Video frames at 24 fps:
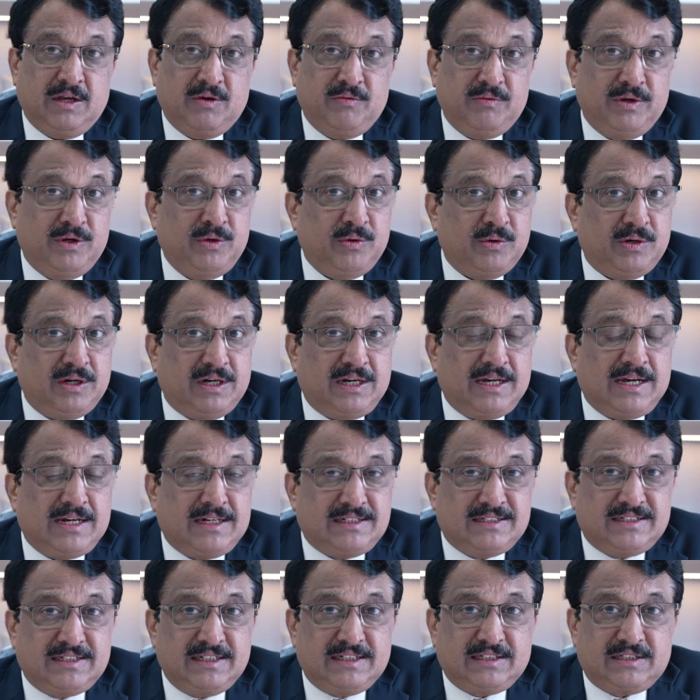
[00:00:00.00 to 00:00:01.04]
When you retire at
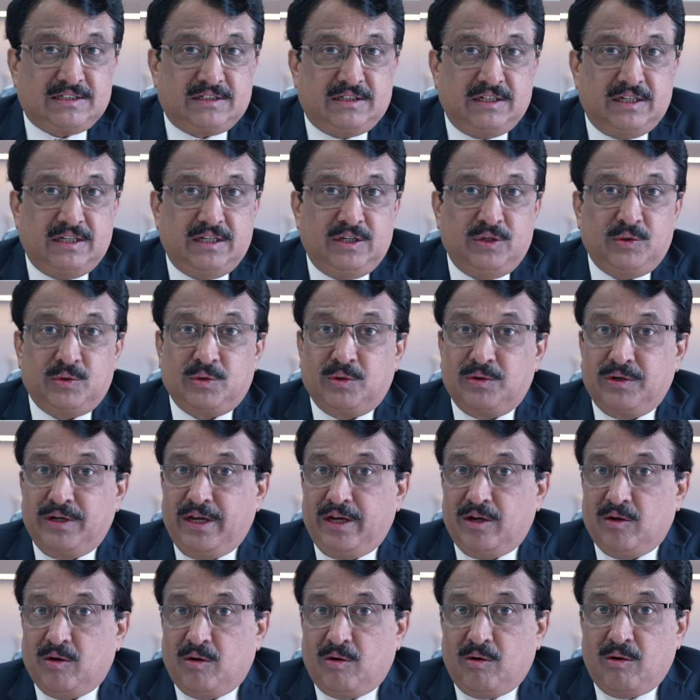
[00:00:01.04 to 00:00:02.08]
60, you don't
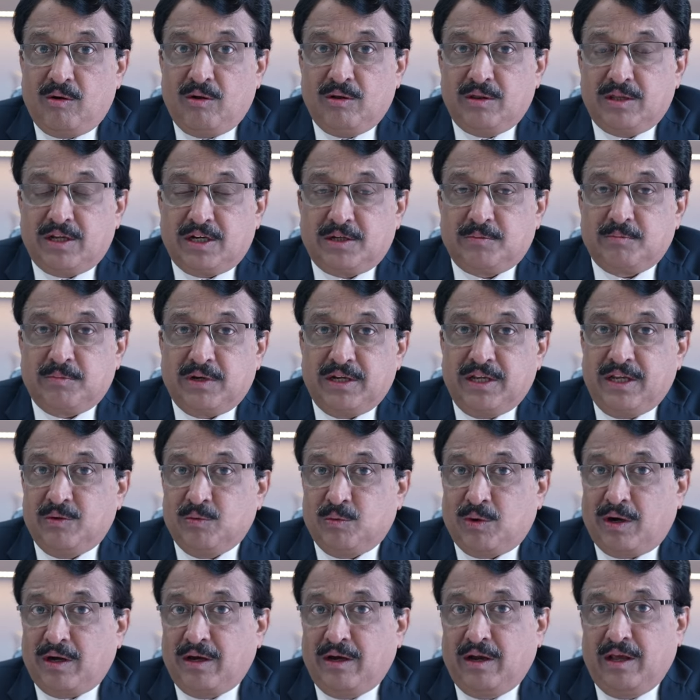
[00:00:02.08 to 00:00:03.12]
need all that money in
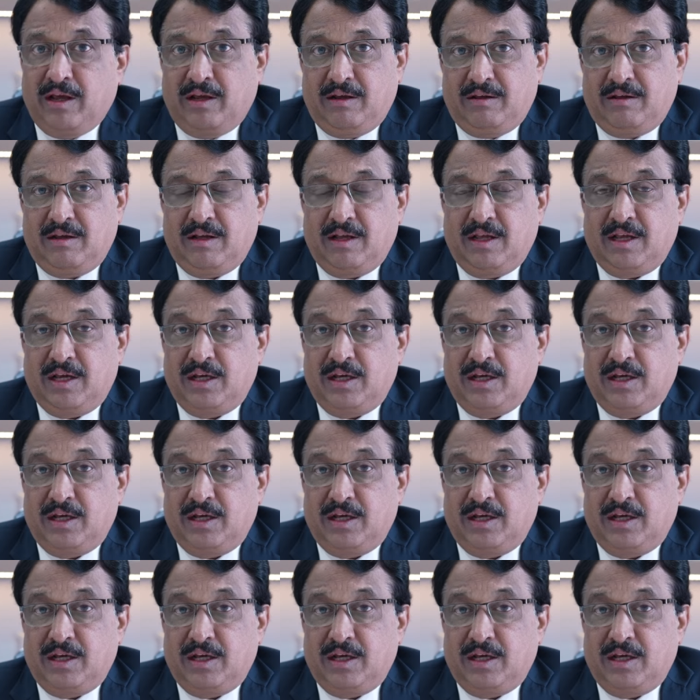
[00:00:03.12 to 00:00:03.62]
one day.